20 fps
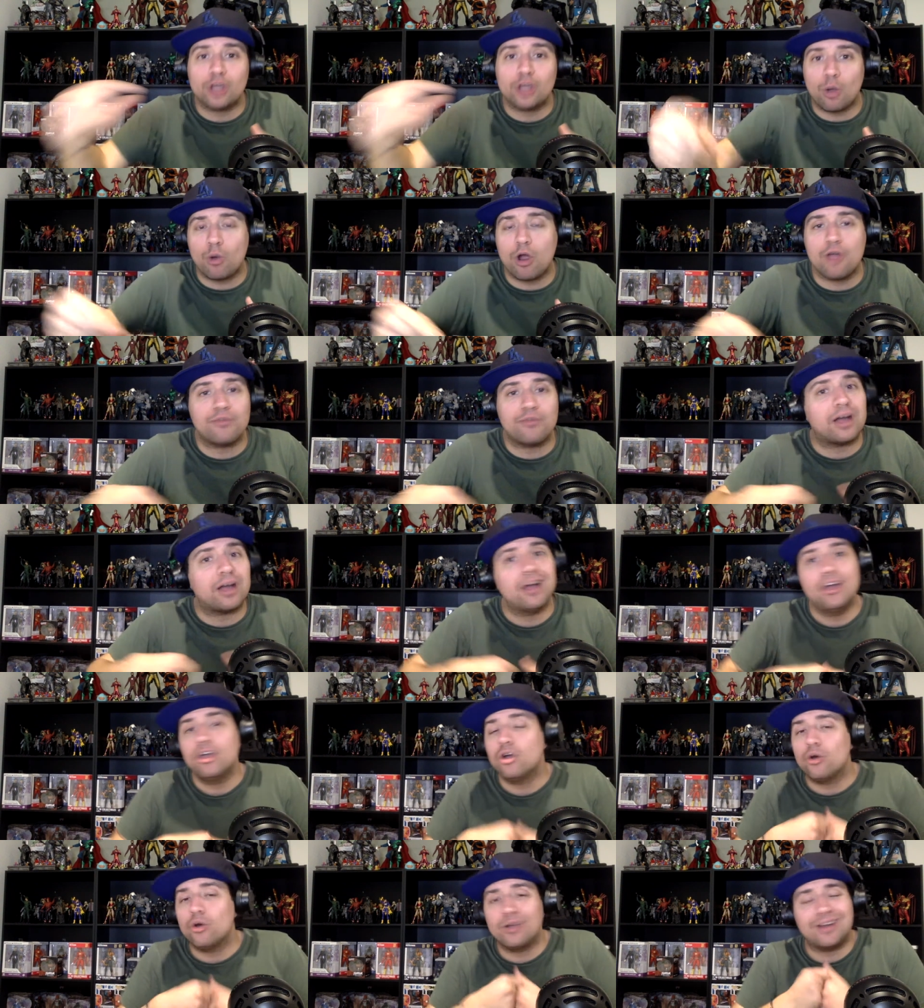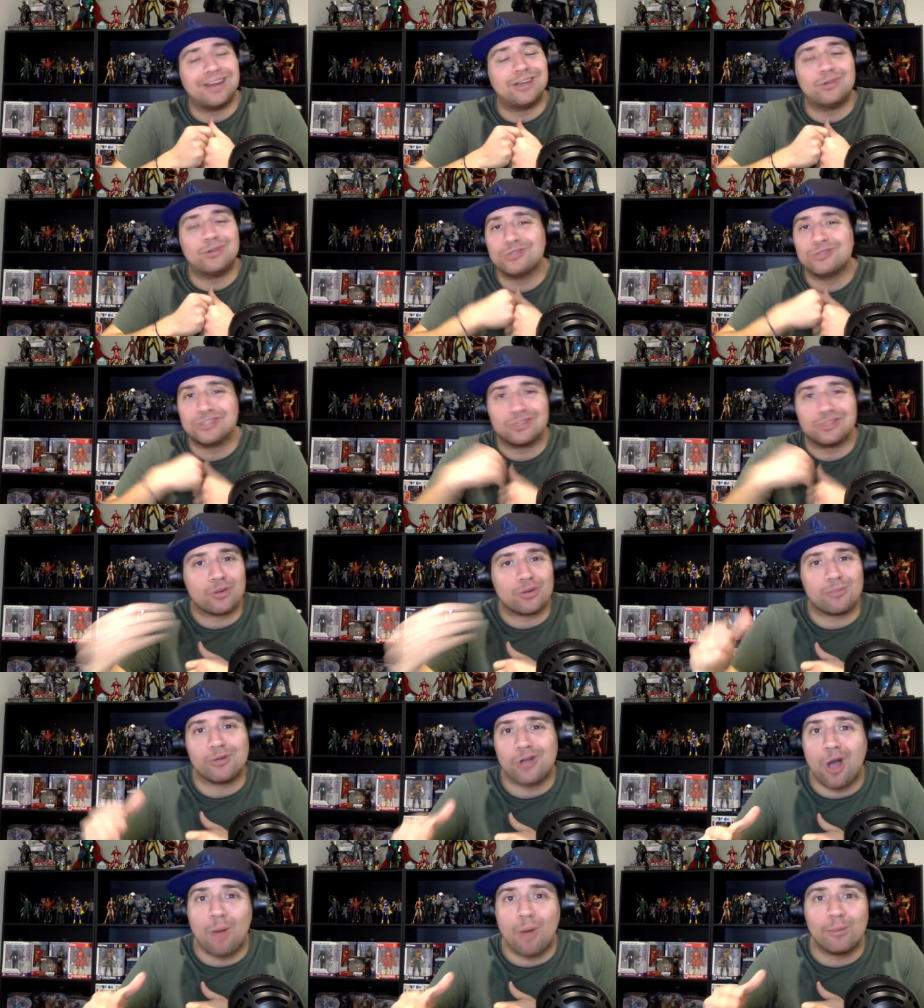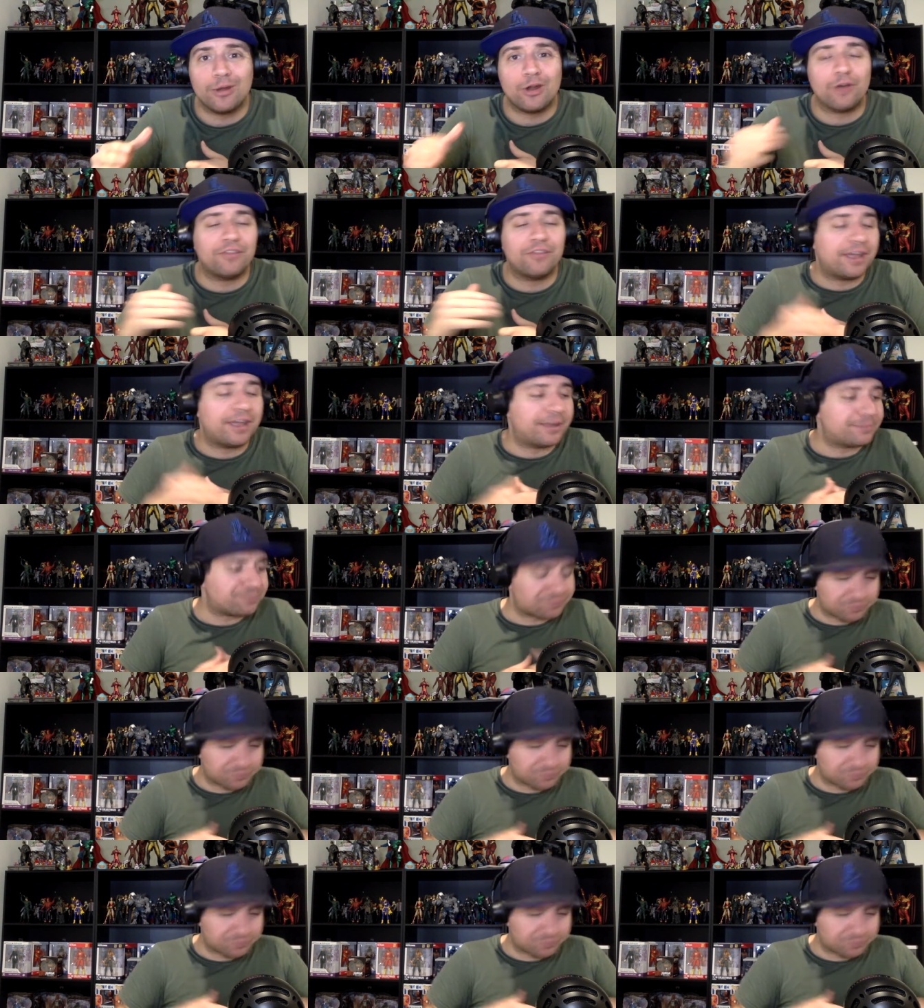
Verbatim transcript: Go over. All you need to do is just drop a comment on there.